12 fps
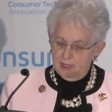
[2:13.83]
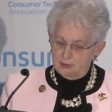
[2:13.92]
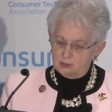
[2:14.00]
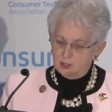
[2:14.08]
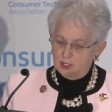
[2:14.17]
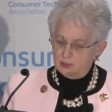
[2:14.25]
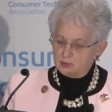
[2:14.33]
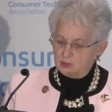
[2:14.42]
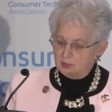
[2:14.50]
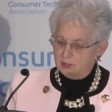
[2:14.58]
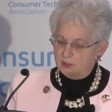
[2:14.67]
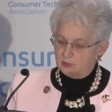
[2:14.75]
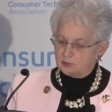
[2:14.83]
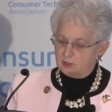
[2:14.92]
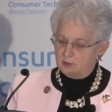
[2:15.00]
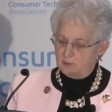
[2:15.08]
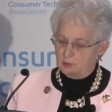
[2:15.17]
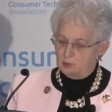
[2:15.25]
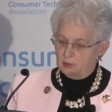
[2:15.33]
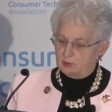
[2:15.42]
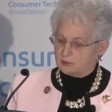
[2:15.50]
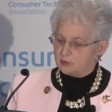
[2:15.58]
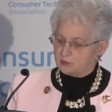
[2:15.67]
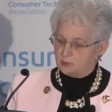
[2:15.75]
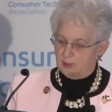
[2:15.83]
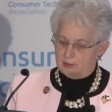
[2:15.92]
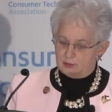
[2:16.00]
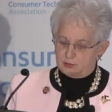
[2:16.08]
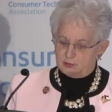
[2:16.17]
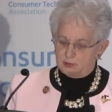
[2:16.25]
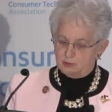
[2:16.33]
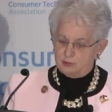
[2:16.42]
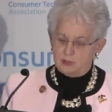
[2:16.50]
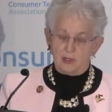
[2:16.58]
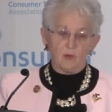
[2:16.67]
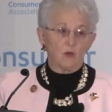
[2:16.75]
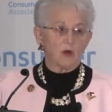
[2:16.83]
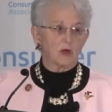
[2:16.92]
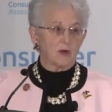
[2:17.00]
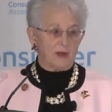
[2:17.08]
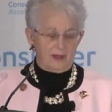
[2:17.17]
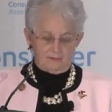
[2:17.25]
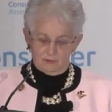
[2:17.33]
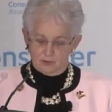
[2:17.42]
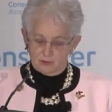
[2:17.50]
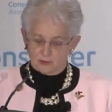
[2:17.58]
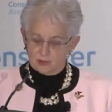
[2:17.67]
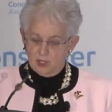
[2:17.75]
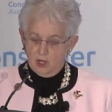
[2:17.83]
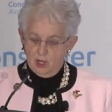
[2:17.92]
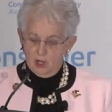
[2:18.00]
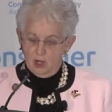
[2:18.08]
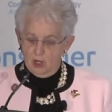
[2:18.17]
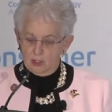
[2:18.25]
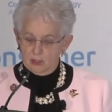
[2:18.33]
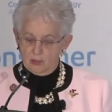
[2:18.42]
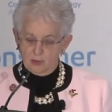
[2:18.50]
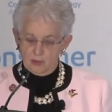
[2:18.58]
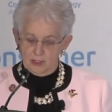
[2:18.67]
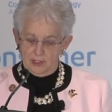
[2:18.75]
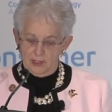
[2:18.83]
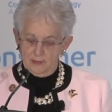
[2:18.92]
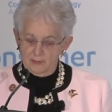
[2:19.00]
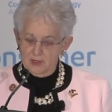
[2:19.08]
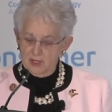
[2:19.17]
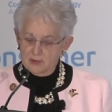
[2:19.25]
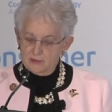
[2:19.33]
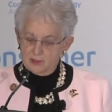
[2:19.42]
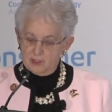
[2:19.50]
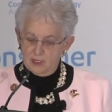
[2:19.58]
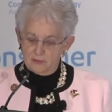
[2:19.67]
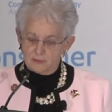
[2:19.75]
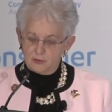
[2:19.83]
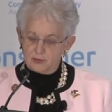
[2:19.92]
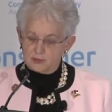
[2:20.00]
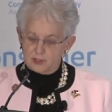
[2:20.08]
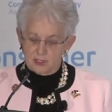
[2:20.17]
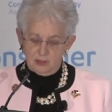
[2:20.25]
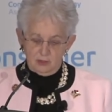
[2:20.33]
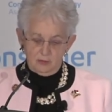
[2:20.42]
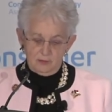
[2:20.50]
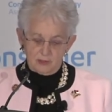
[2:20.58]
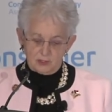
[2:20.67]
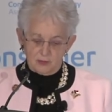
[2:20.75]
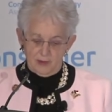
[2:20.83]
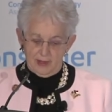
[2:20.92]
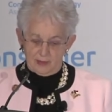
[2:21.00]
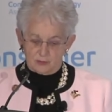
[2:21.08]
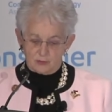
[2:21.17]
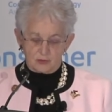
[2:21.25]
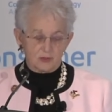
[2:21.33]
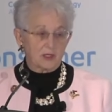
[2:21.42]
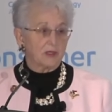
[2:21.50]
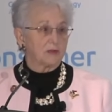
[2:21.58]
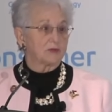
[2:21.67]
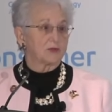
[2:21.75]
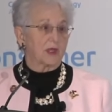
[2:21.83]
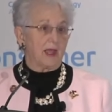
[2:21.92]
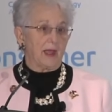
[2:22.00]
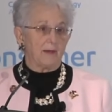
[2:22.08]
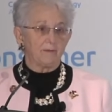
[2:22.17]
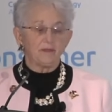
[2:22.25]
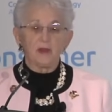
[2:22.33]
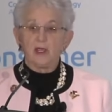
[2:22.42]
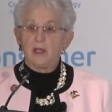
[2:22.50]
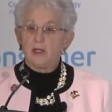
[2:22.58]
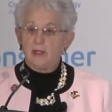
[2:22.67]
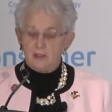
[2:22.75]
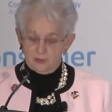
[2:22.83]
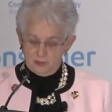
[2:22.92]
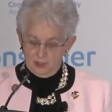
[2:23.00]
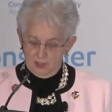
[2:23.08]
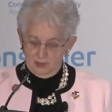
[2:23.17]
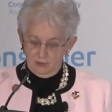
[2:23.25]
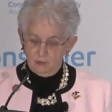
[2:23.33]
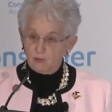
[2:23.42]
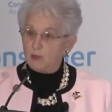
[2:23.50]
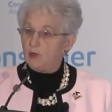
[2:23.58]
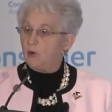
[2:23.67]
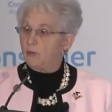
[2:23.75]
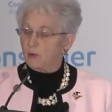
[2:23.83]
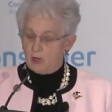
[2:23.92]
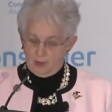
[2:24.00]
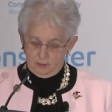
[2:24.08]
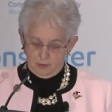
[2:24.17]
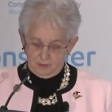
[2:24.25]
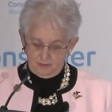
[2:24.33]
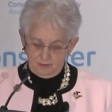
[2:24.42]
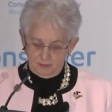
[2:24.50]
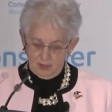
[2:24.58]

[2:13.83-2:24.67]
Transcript: Education leaders and employers, as well as student and worker advocates, all agree the country's skill mismatch or skills gap is a real problem.